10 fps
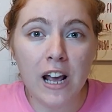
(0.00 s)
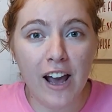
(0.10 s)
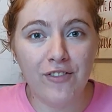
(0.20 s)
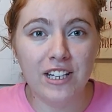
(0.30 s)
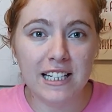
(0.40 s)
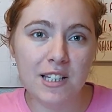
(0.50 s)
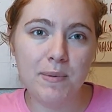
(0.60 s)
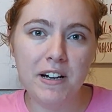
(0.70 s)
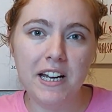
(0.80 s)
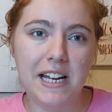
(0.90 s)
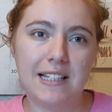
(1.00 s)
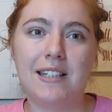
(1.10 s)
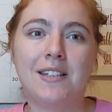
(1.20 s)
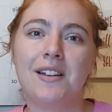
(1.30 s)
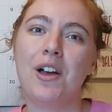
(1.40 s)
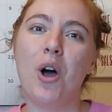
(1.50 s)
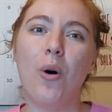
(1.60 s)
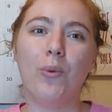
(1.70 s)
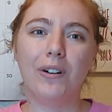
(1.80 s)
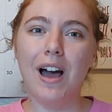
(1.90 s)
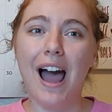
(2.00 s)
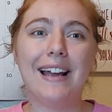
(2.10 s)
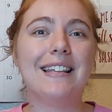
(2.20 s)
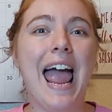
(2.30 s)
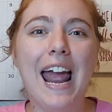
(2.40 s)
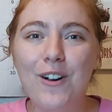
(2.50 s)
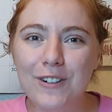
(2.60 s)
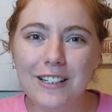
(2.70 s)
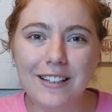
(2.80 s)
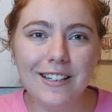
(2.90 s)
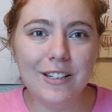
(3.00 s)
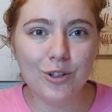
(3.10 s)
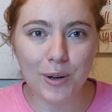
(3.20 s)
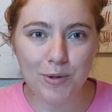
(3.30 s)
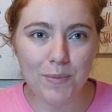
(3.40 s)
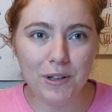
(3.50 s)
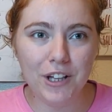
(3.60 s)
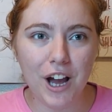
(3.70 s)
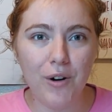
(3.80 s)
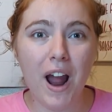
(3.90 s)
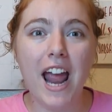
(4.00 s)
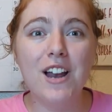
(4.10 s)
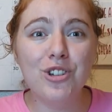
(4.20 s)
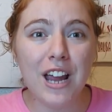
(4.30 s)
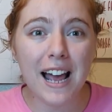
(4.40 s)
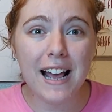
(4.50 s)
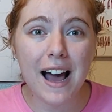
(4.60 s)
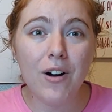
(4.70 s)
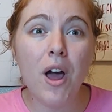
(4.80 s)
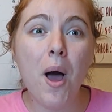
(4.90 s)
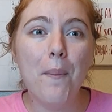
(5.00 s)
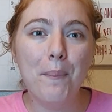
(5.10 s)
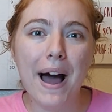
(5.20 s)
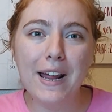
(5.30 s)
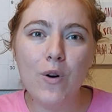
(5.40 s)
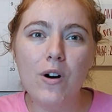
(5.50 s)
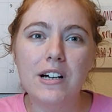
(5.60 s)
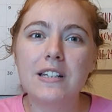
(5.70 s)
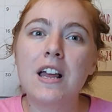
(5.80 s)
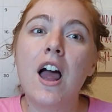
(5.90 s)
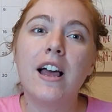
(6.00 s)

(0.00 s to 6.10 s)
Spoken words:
have the experience. Well, guys, head over to the description below and check out my course,